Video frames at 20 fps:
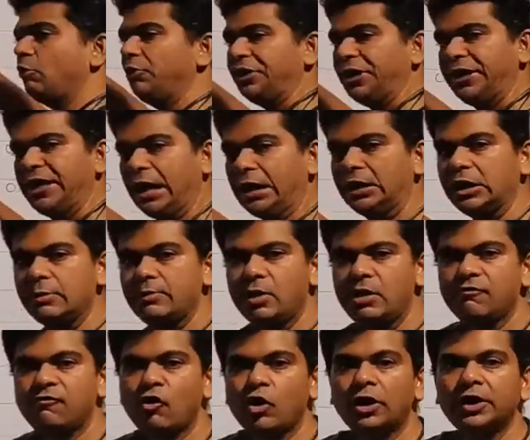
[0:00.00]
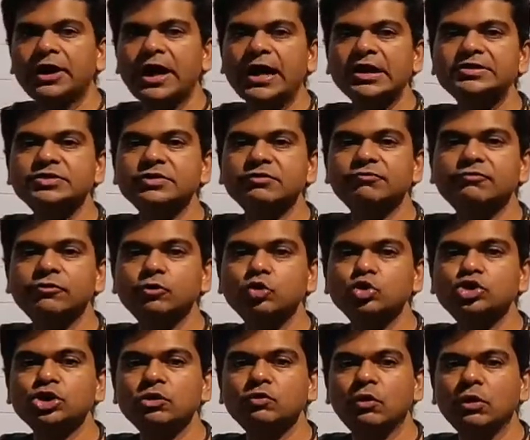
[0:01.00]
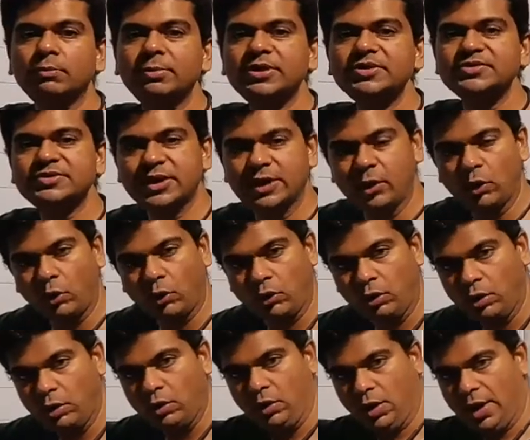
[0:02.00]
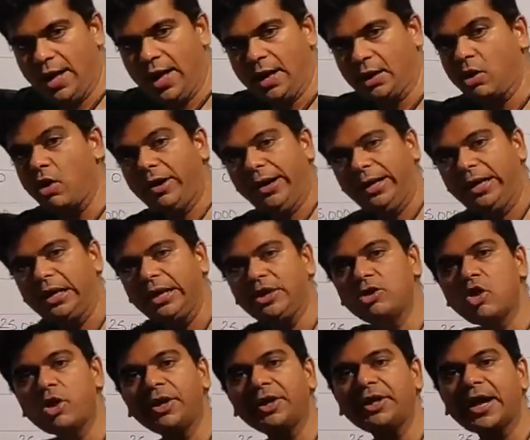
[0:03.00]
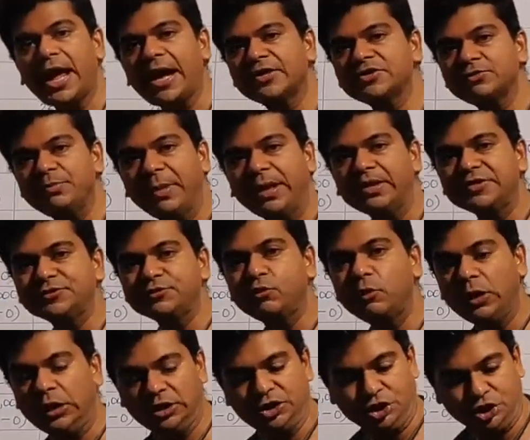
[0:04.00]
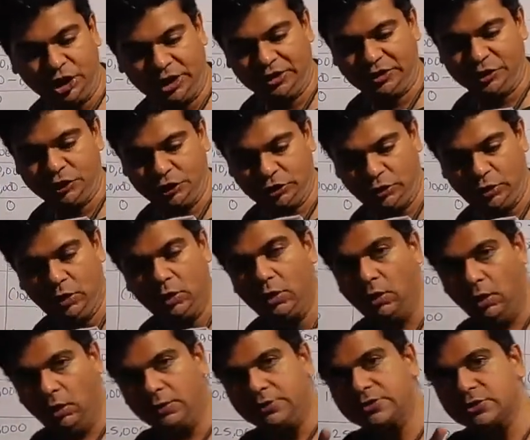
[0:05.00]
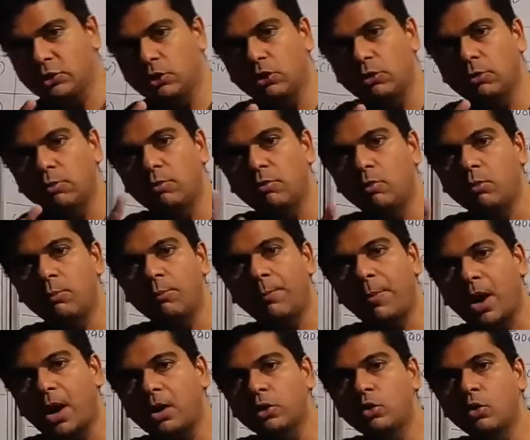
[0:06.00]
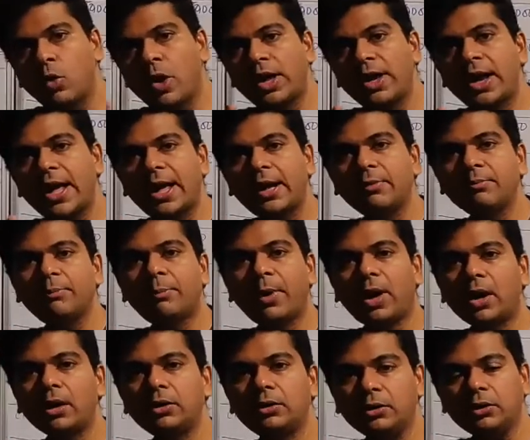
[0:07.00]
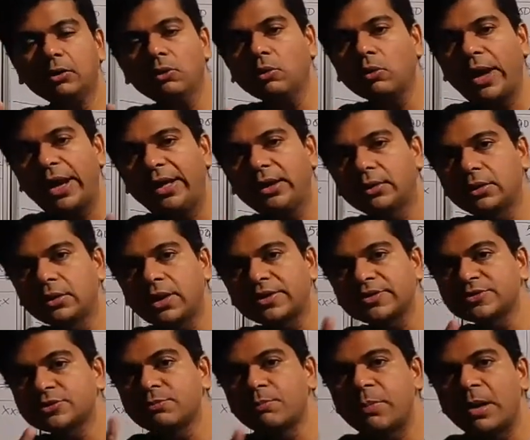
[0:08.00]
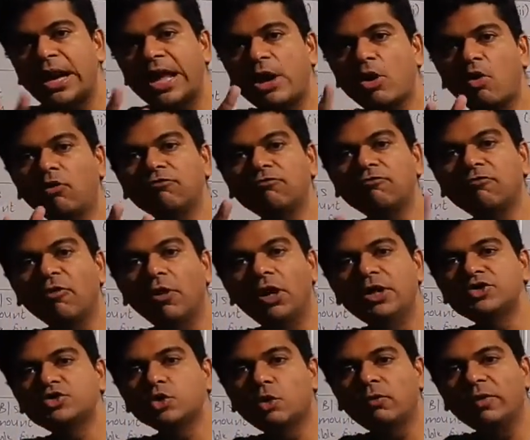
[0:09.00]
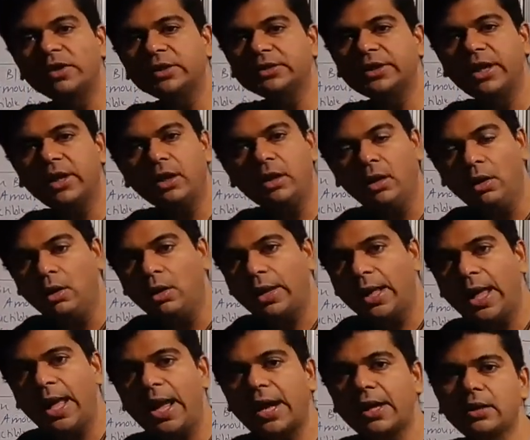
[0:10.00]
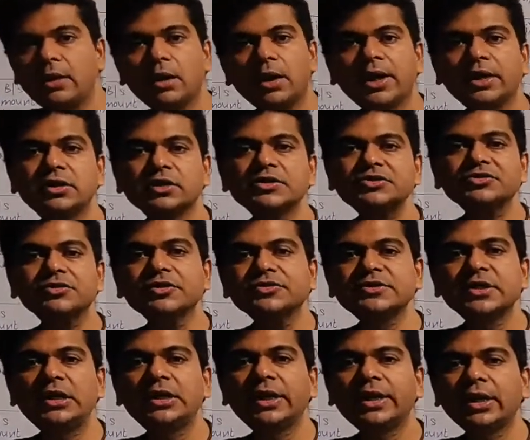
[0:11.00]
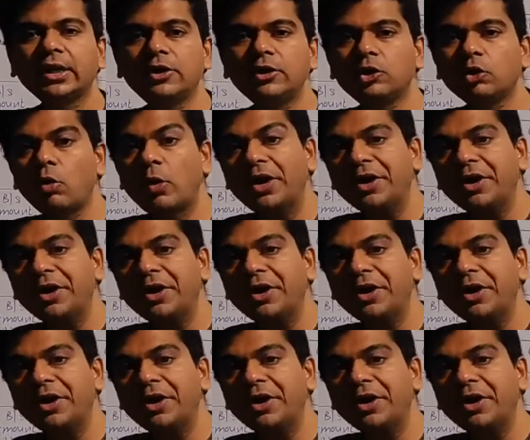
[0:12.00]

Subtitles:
deductible for tax in future will be zero. Accordingly, your tax base will change. So part one and part two, right? There is play of words over there and it is resulting into a